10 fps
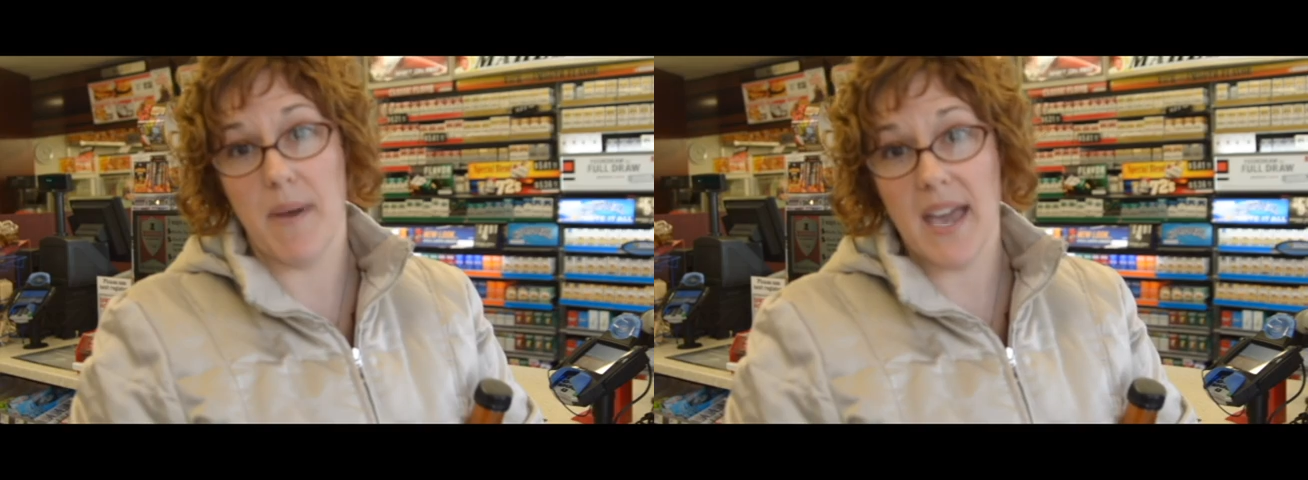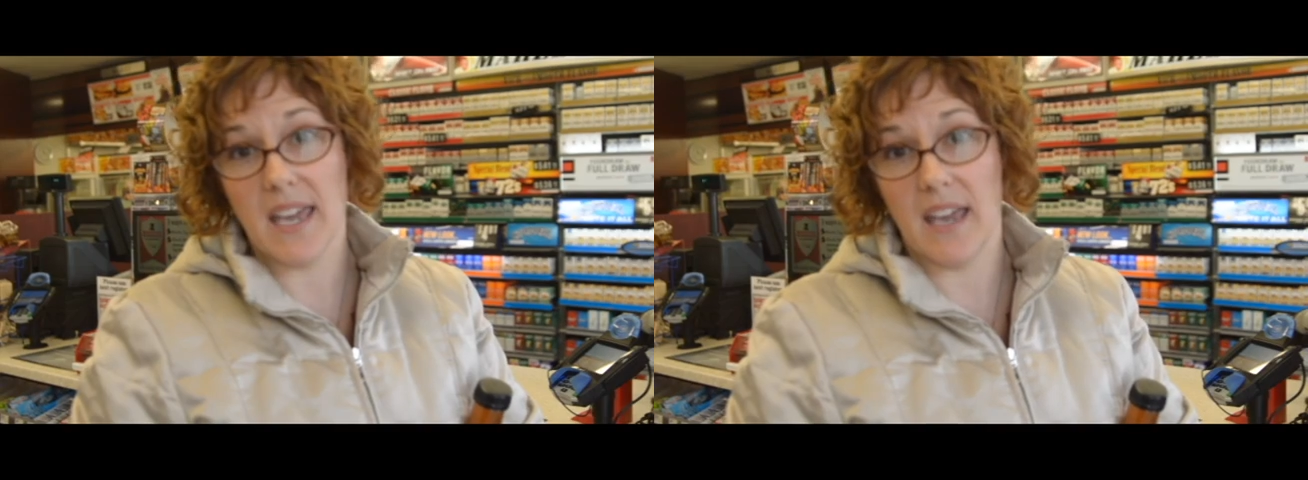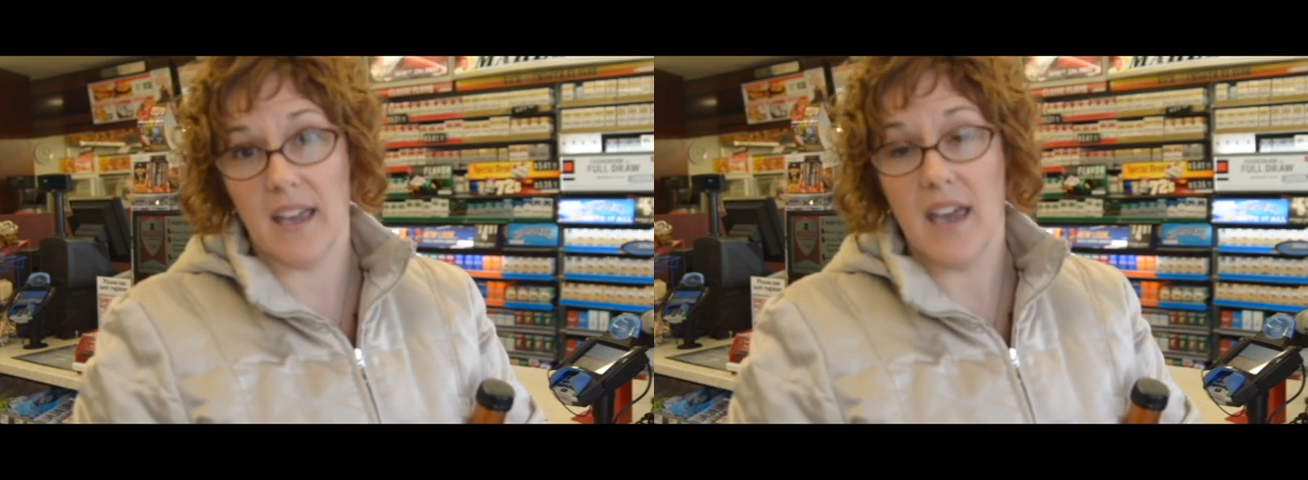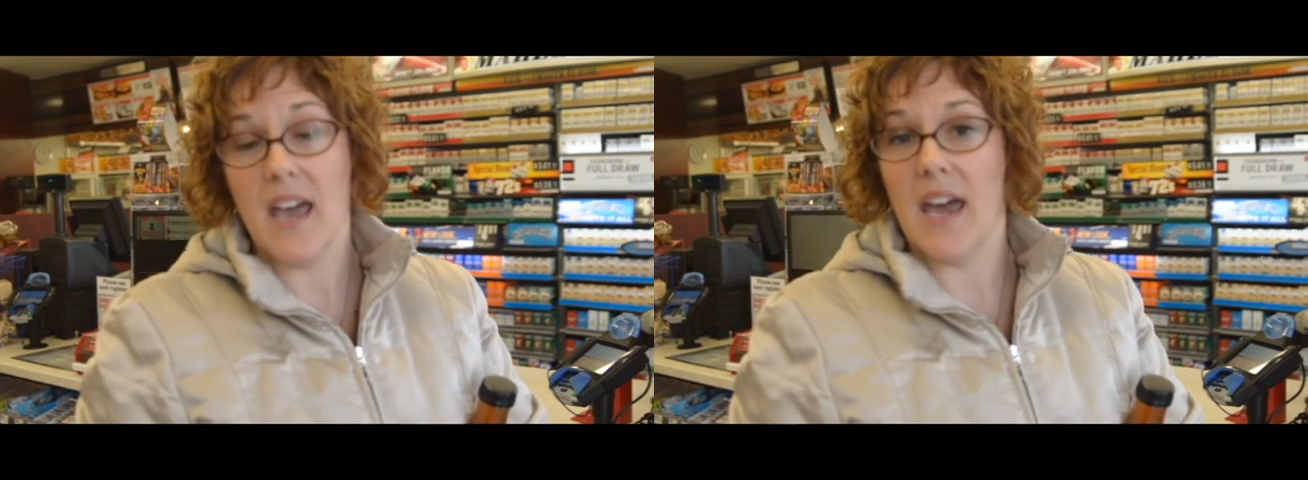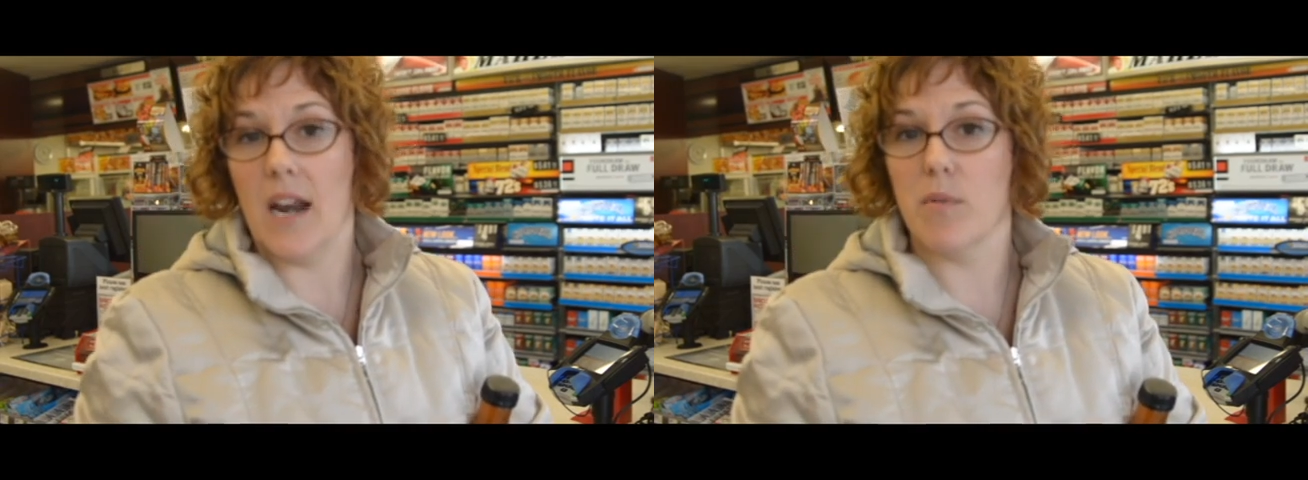Banking
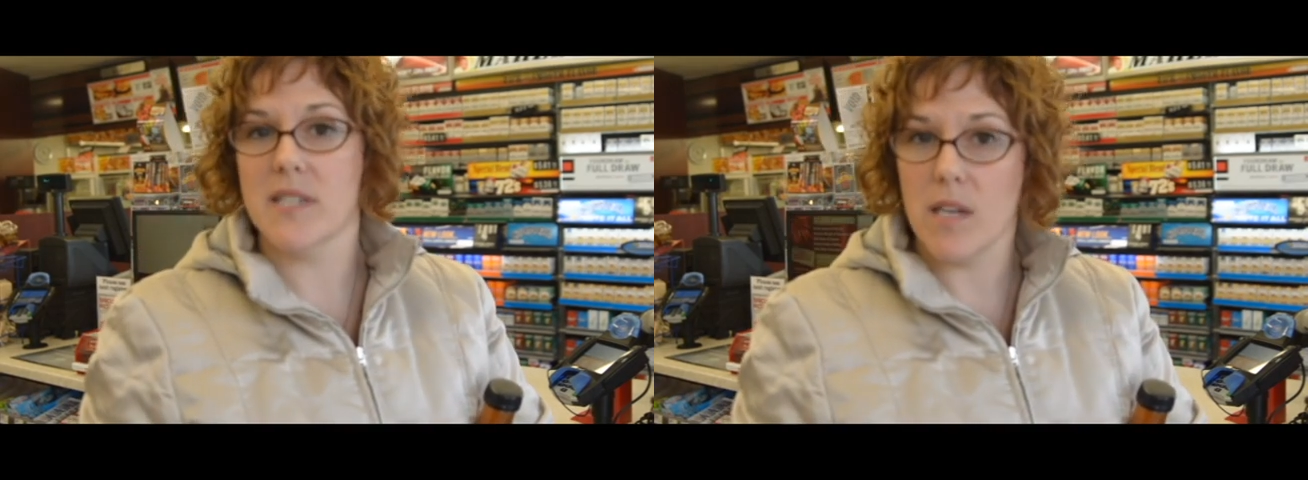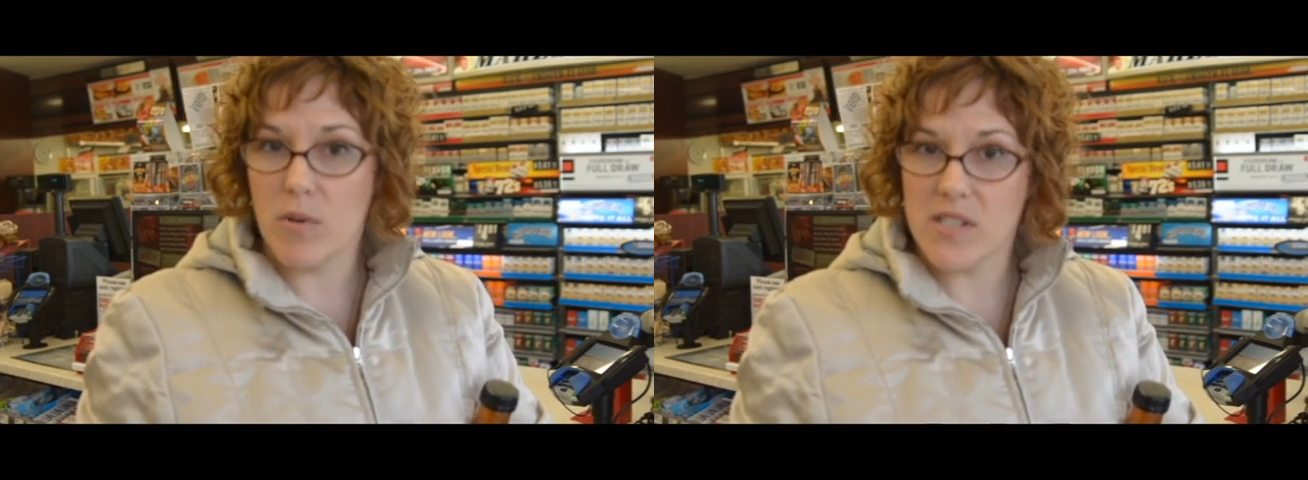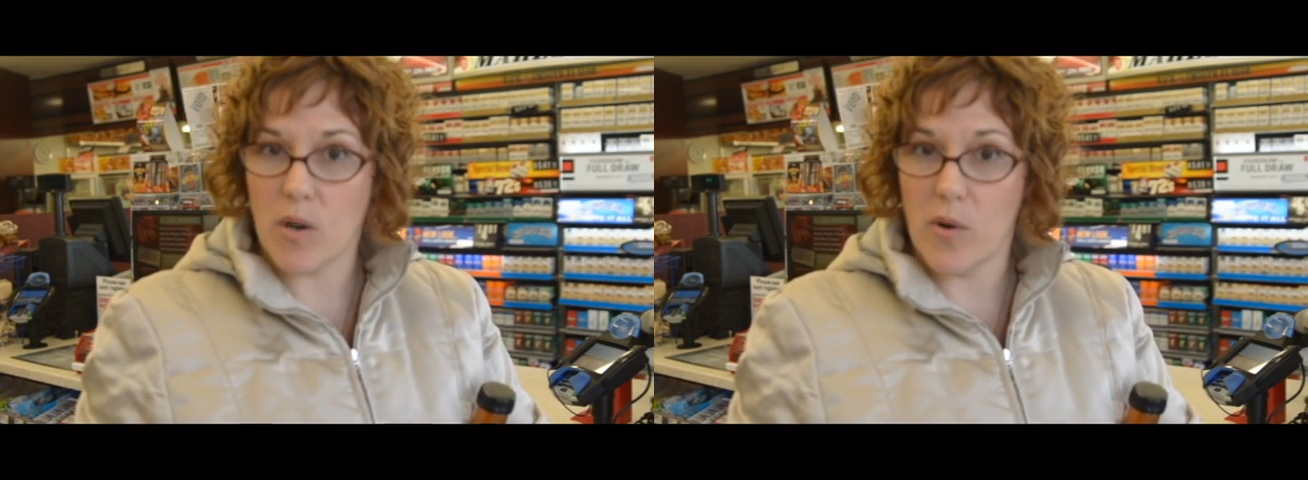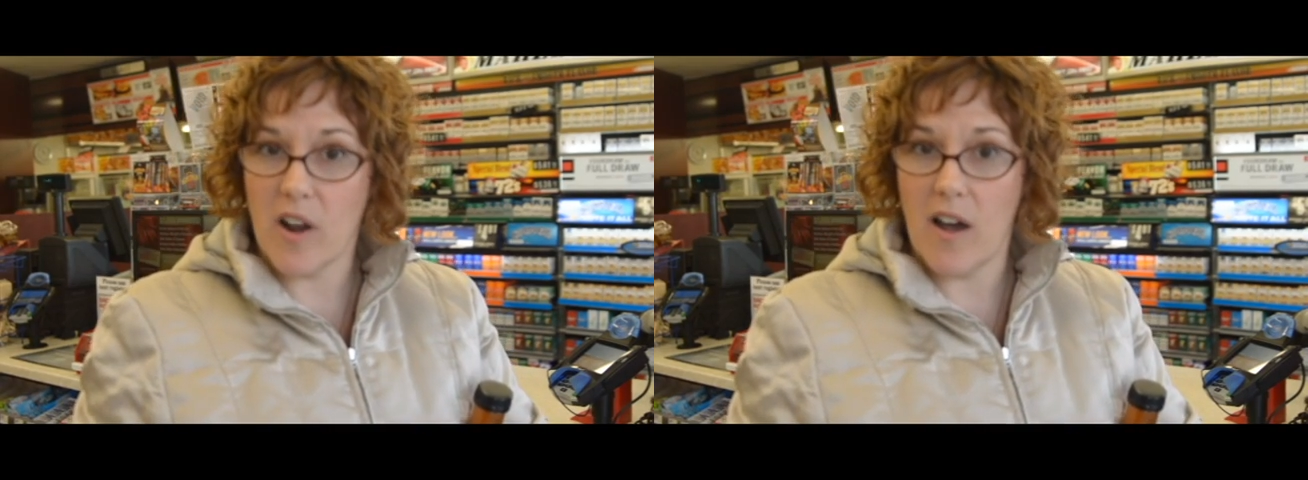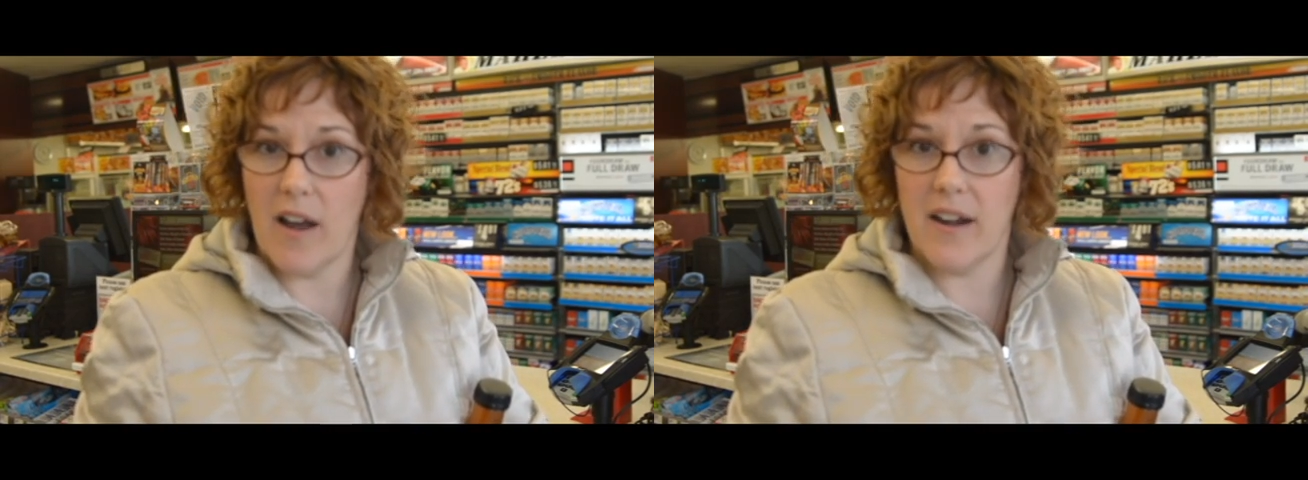and I would see what's going
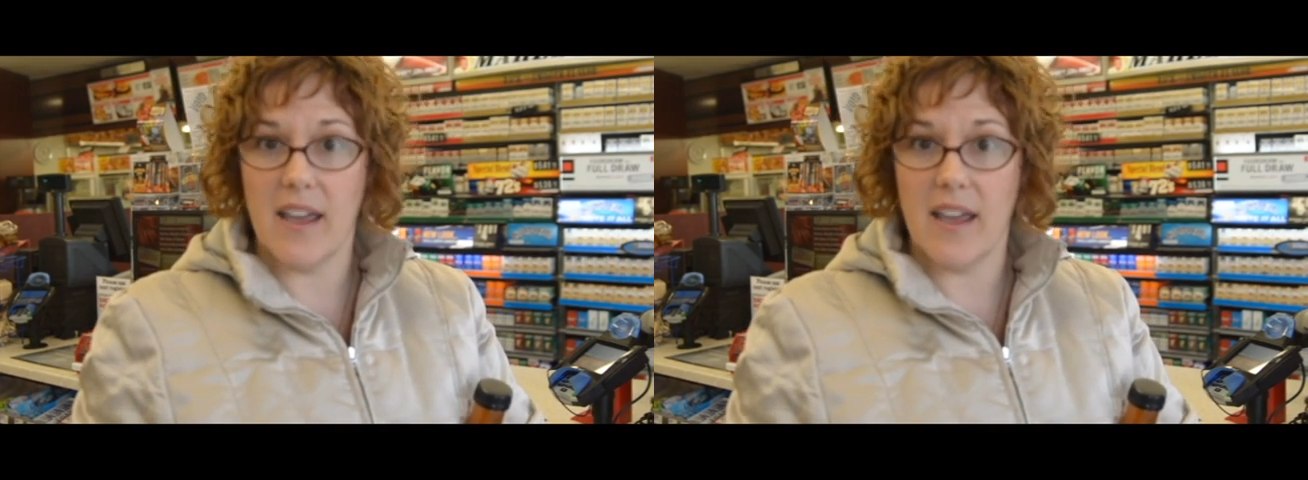on.